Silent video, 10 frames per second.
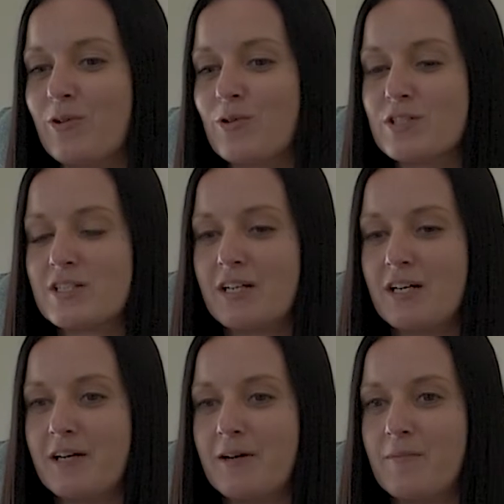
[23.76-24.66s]
good.
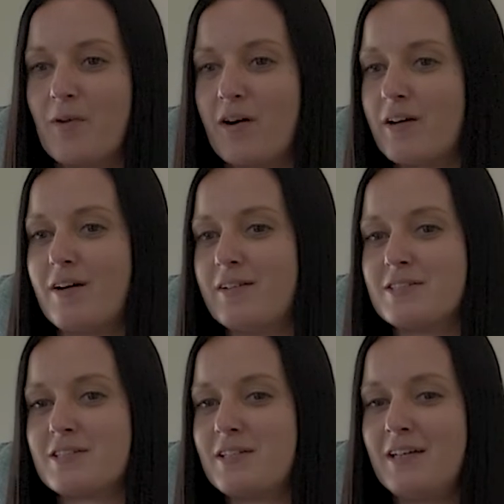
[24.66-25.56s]
I
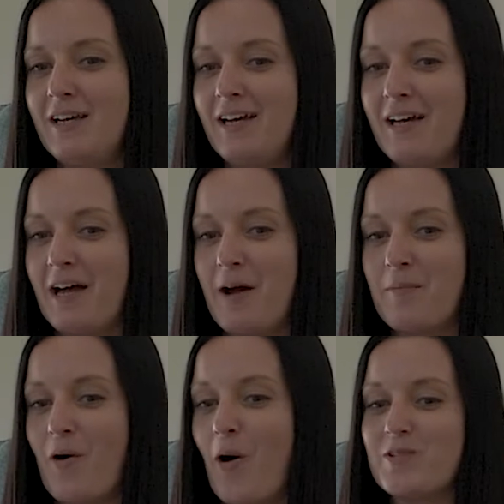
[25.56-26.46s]

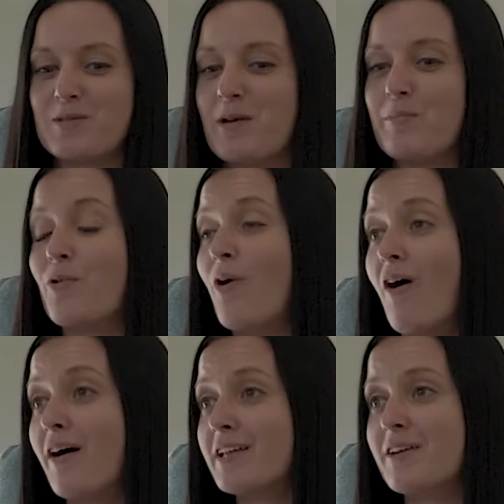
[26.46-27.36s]
can't speak more
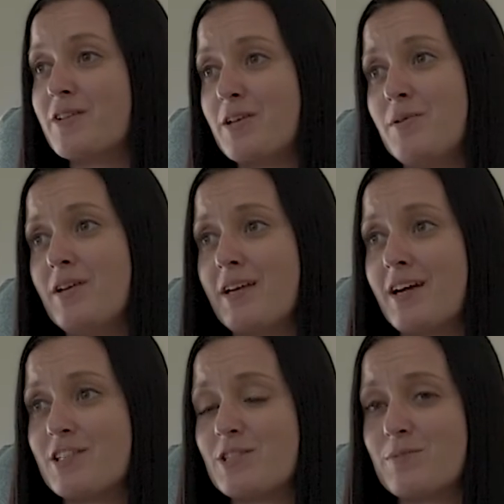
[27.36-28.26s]
highly of the
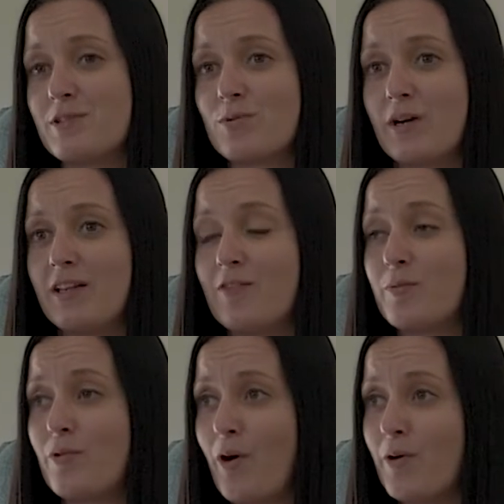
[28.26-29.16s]
communication between
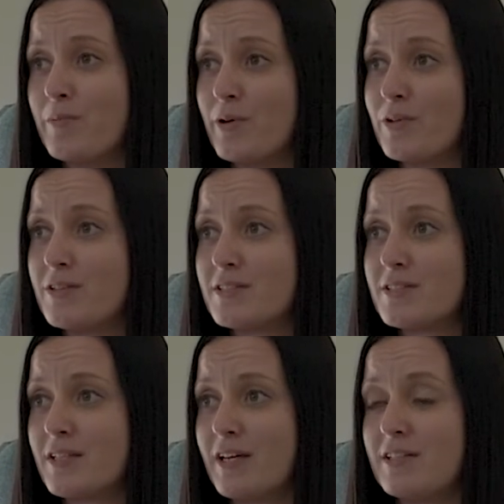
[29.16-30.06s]
Liveable home
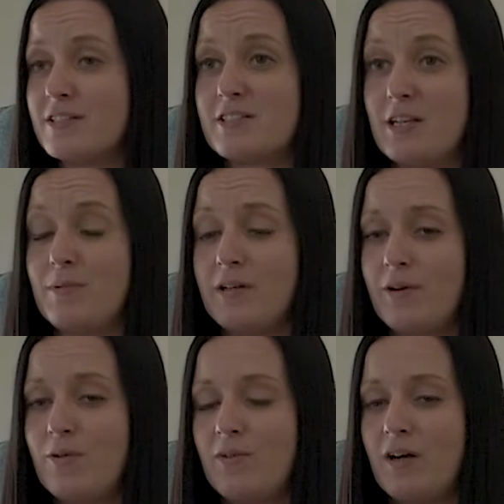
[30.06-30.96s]
builders and
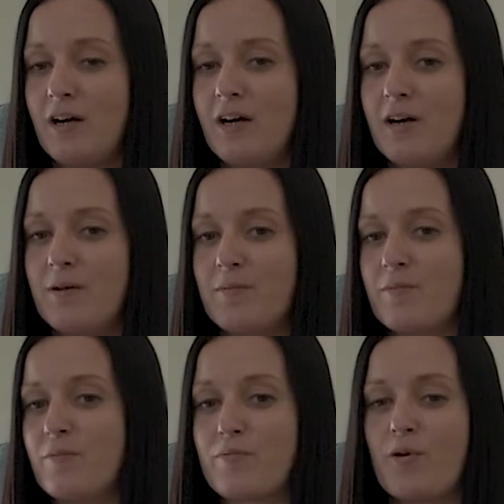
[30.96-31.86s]

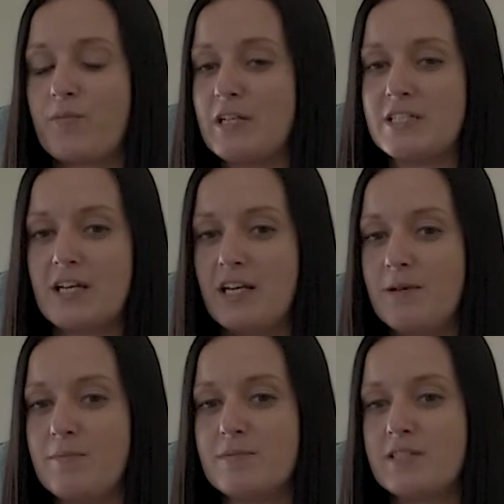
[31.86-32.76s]
CPL, property
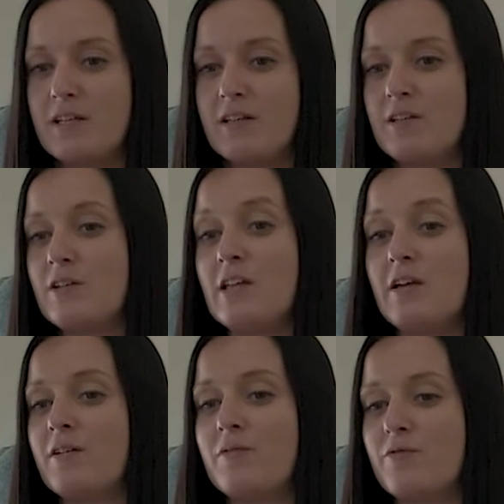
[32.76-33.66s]
teams and
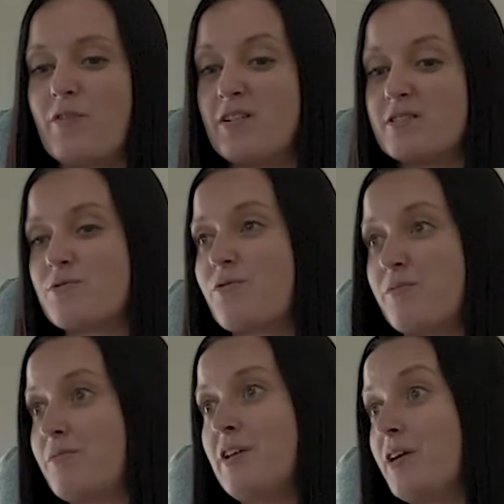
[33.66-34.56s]
the vast,
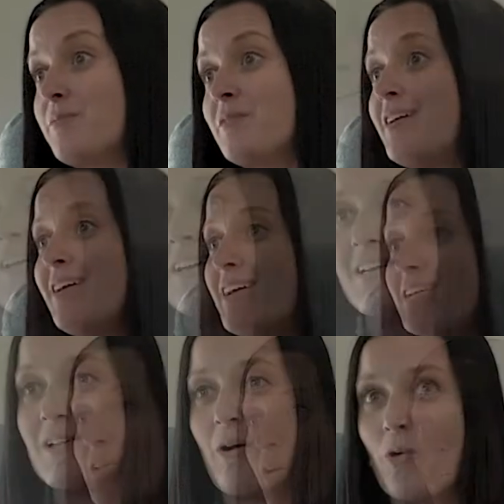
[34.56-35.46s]

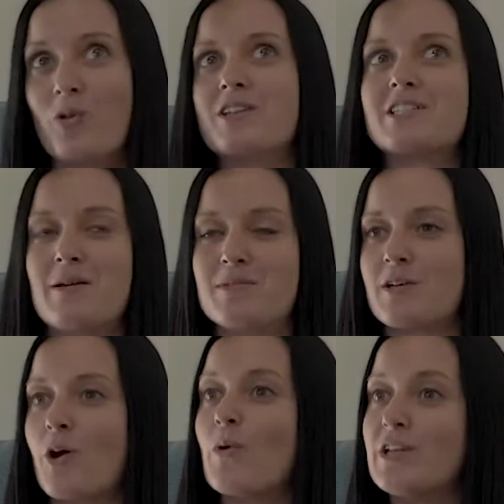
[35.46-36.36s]
all the teams
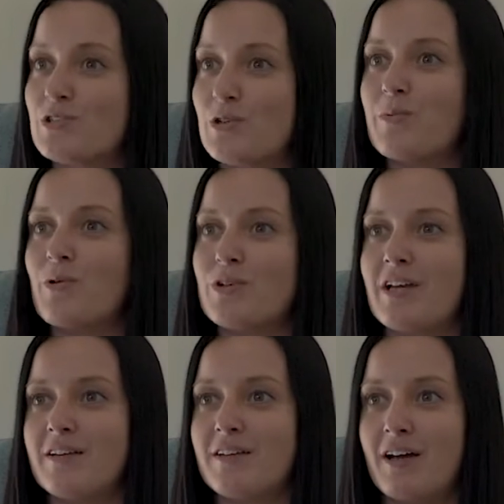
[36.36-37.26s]
that go into
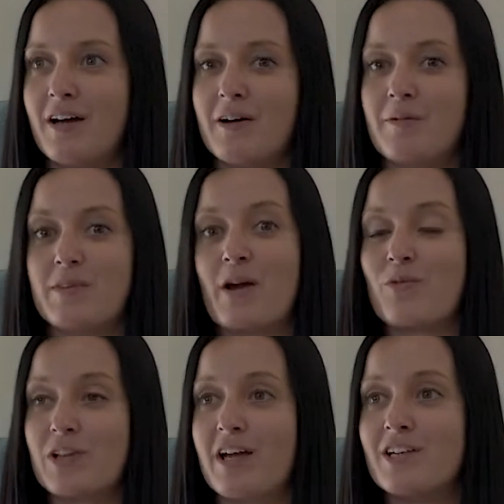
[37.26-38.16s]
building that
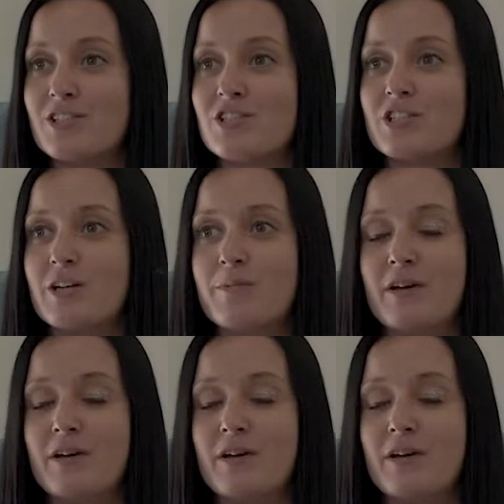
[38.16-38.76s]
relationship,